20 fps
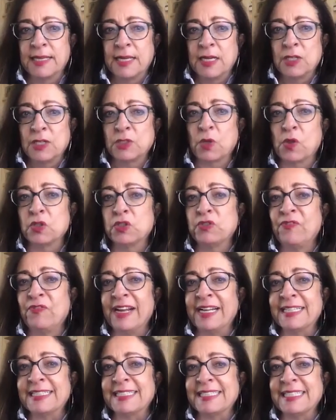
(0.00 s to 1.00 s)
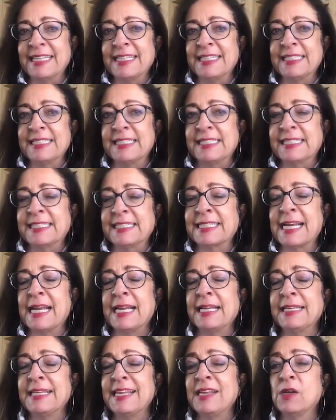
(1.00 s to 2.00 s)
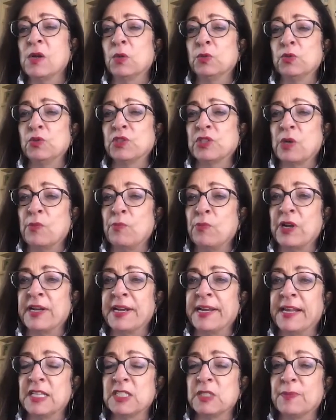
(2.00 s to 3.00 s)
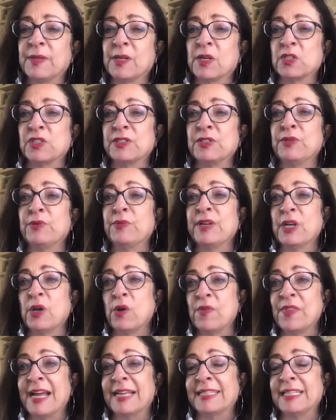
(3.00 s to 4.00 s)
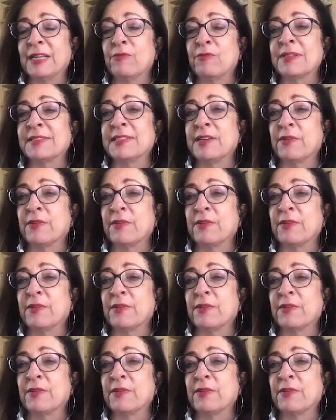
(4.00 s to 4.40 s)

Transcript: so those vaccines, can they go to someone else? Because we know that once